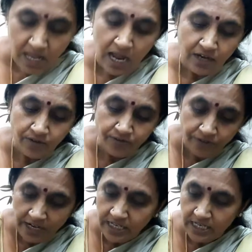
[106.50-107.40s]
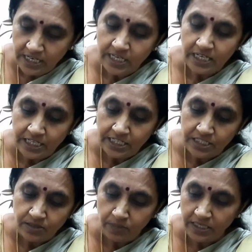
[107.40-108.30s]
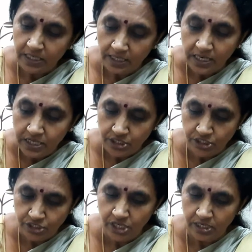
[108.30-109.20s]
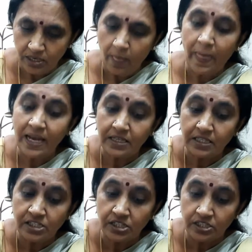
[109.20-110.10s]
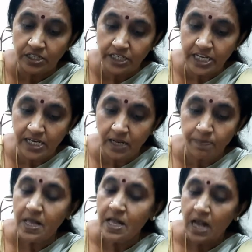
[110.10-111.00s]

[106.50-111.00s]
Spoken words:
and finally it is making a decision that this is a teacup